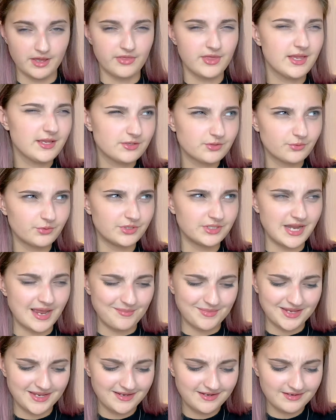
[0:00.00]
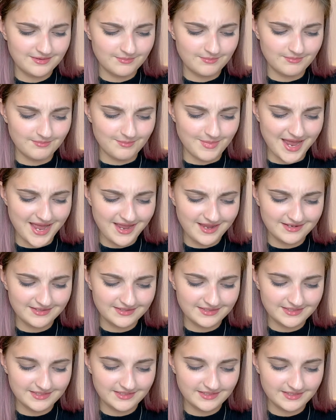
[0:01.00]
I think it's called Demi
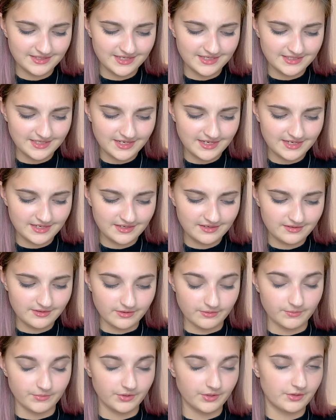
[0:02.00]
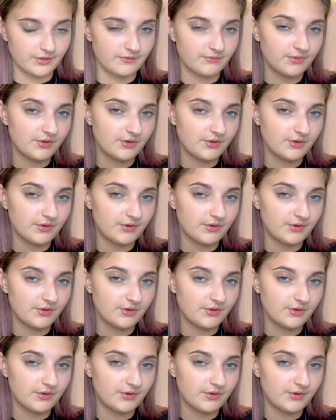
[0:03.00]
Matte, is it? Oh my god, I've